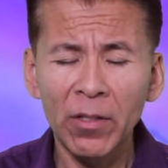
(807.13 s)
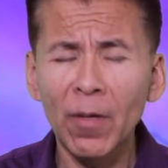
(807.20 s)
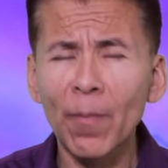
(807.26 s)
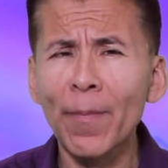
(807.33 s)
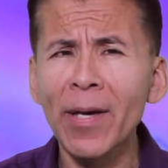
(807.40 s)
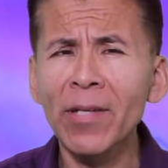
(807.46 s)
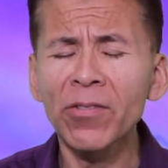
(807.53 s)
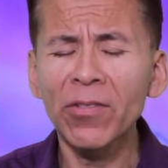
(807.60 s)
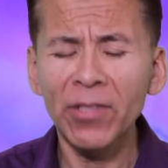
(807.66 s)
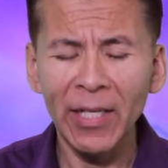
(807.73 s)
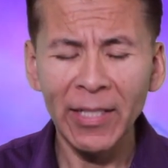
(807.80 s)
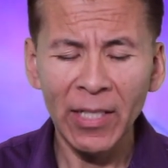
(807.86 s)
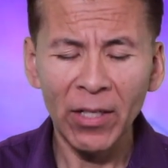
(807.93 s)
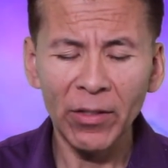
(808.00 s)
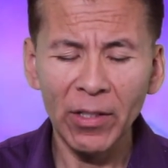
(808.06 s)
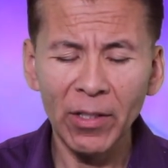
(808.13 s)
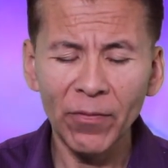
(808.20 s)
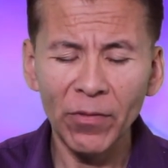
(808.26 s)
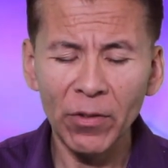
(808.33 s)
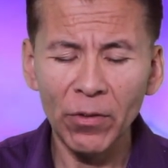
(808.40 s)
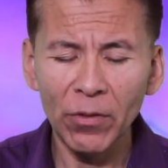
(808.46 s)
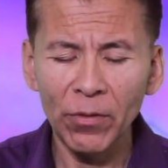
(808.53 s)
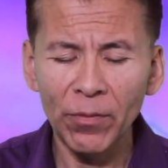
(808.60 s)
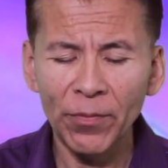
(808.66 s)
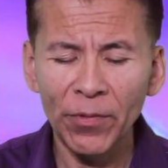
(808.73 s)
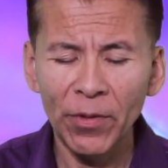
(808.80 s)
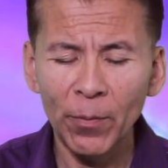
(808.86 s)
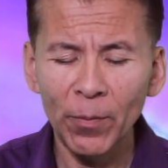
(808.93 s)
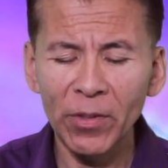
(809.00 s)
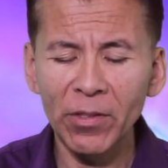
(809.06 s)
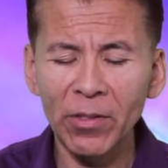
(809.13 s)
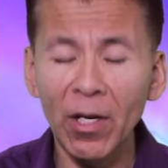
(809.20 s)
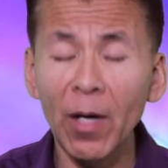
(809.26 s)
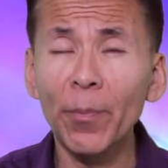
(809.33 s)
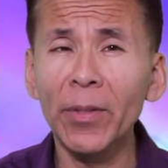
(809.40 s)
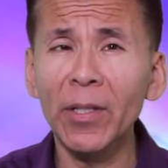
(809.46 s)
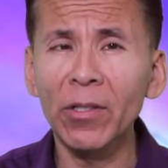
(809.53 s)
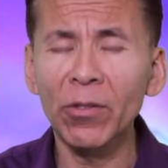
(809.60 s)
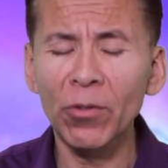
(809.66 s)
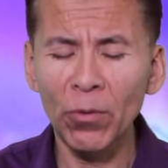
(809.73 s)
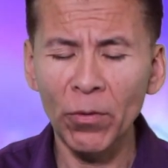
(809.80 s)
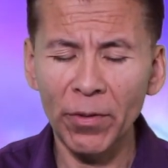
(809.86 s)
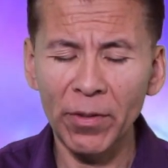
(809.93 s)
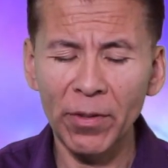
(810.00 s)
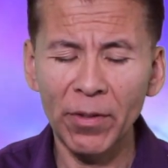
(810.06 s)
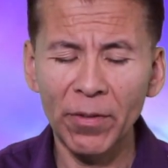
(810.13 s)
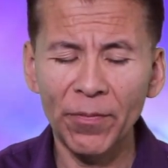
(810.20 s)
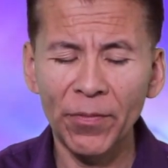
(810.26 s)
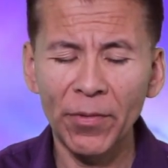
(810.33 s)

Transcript: The message I now give you must not be ignored.